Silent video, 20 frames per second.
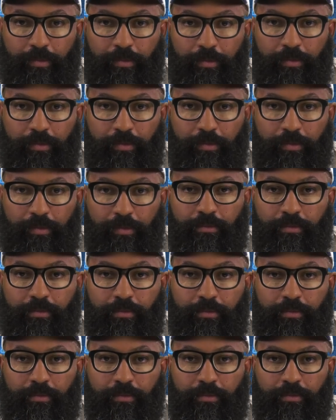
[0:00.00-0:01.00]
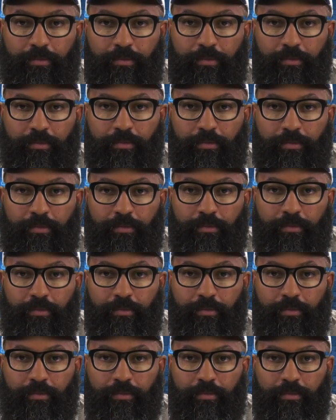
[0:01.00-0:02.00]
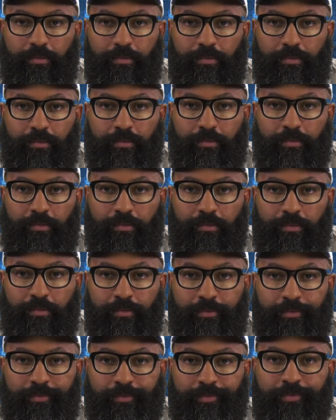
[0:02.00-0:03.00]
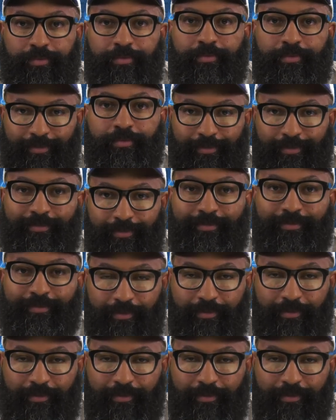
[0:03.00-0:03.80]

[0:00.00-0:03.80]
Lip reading: [no speech]